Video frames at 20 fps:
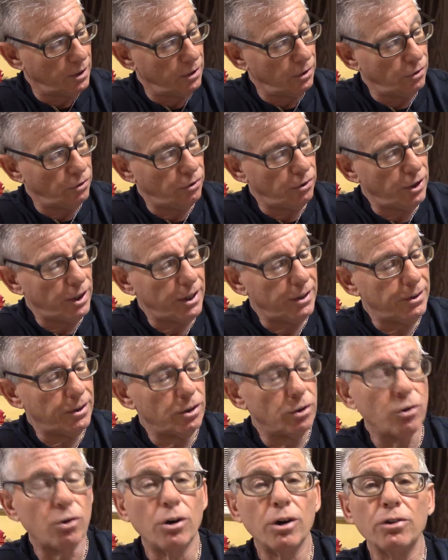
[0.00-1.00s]
share the
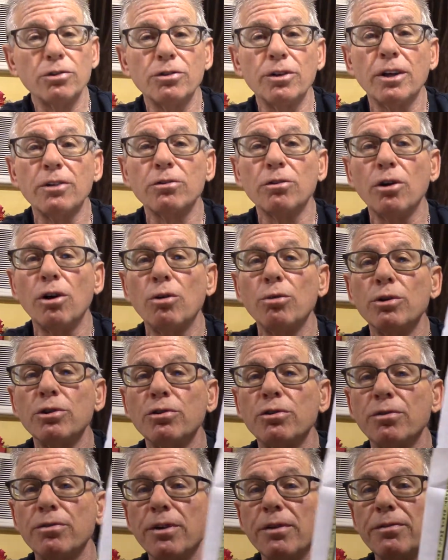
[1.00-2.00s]
cost as low as
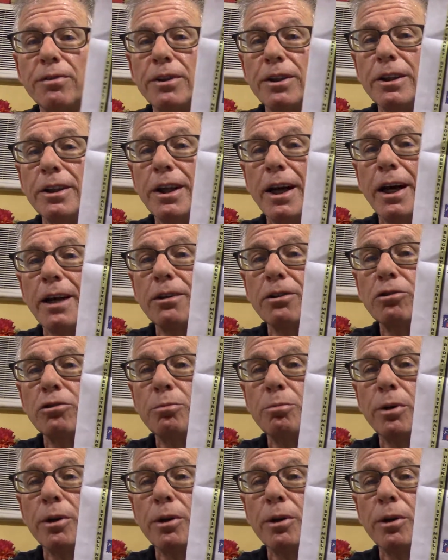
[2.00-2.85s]
$50